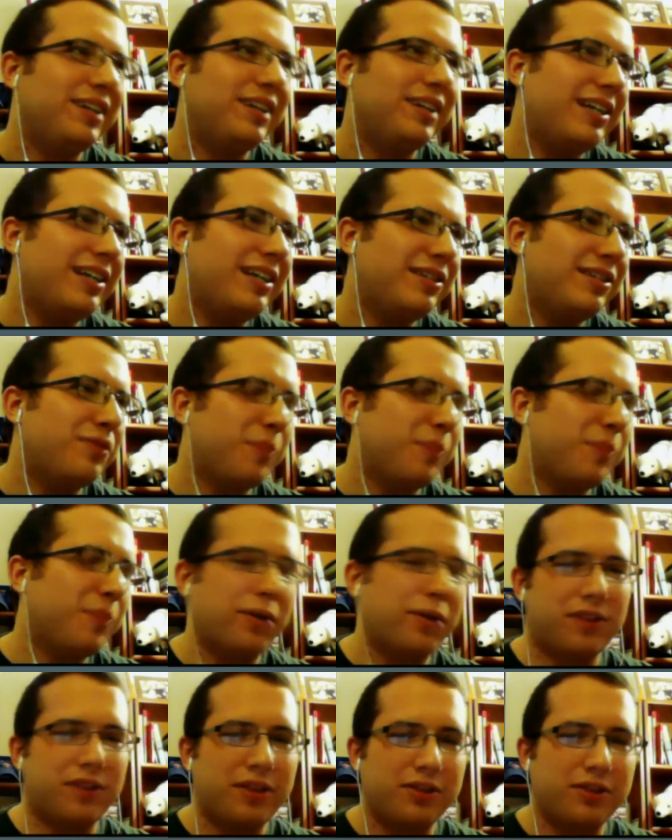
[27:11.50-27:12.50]
Well, he kind of
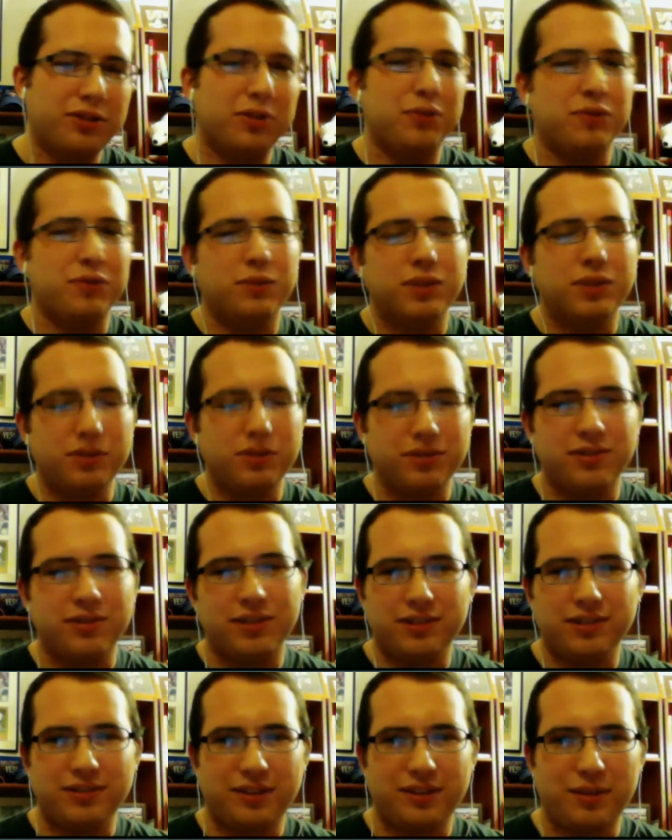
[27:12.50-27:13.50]
appears on the show, so we do know what
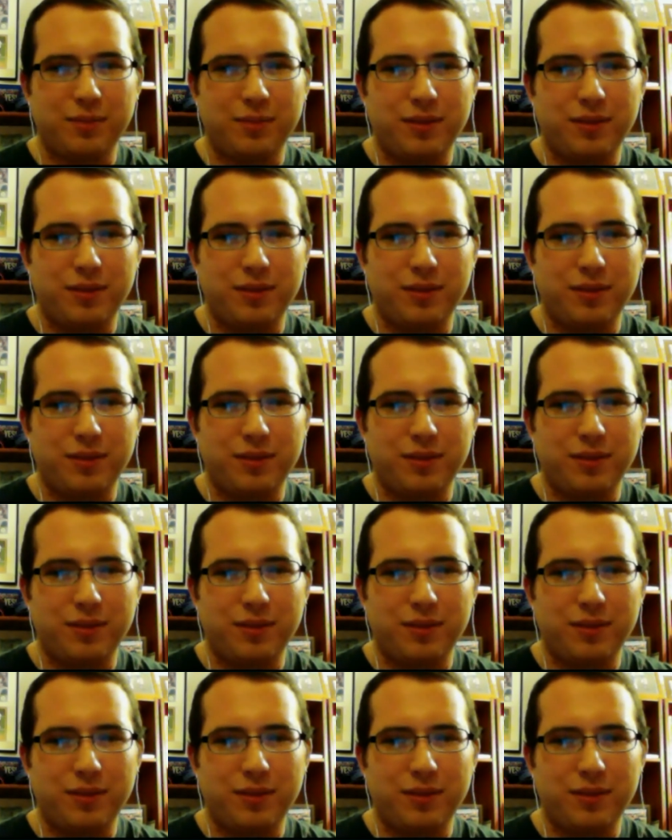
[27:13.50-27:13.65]
he looks like.